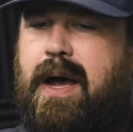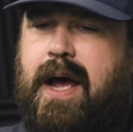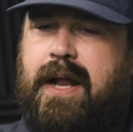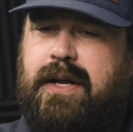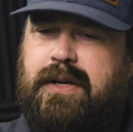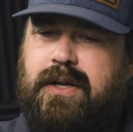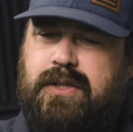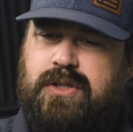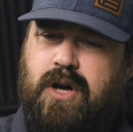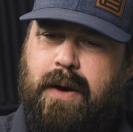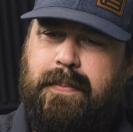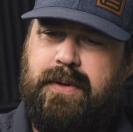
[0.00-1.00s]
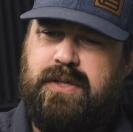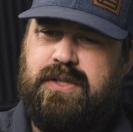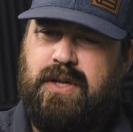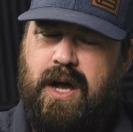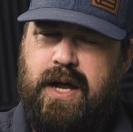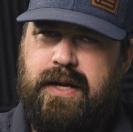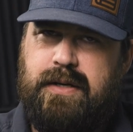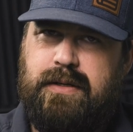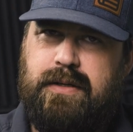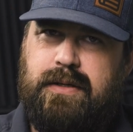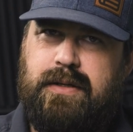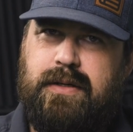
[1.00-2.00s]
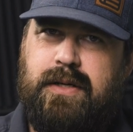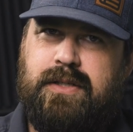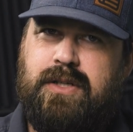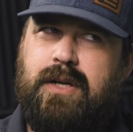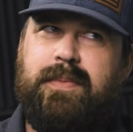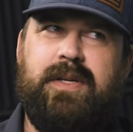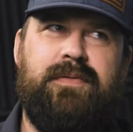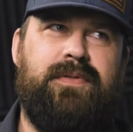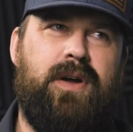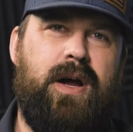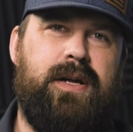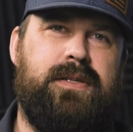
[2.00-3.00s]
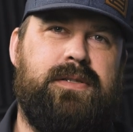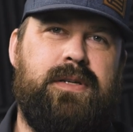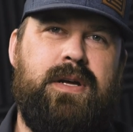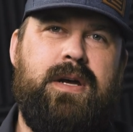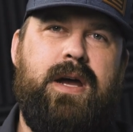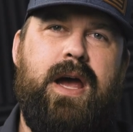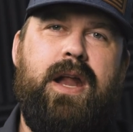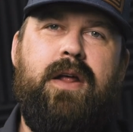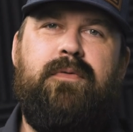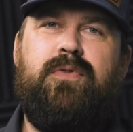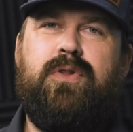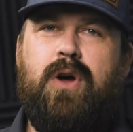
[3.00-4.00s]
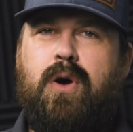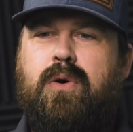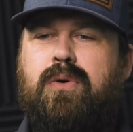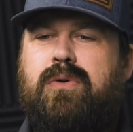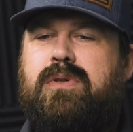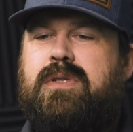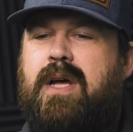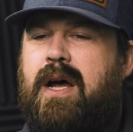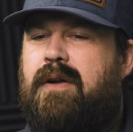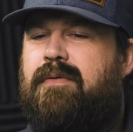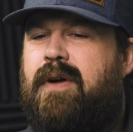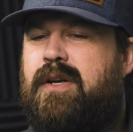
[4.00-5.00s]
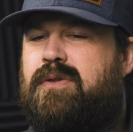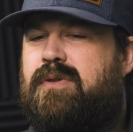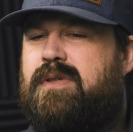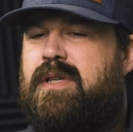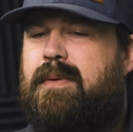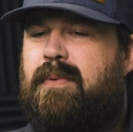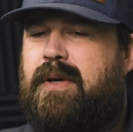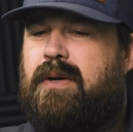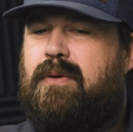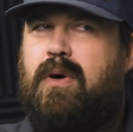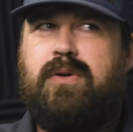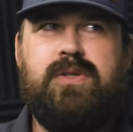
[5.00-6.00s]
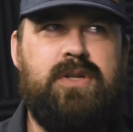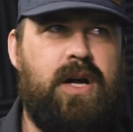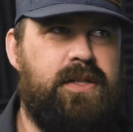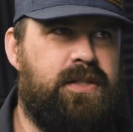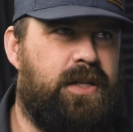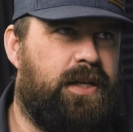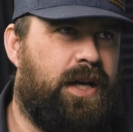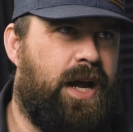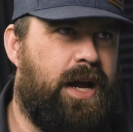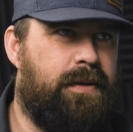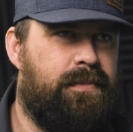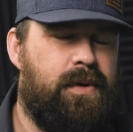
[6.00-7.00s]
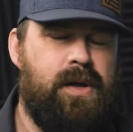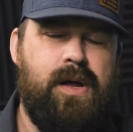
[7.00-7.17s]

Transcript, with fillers: and the top of the sight is going to be different heights. And then for those that are adventurous and they bring their own sights to the game,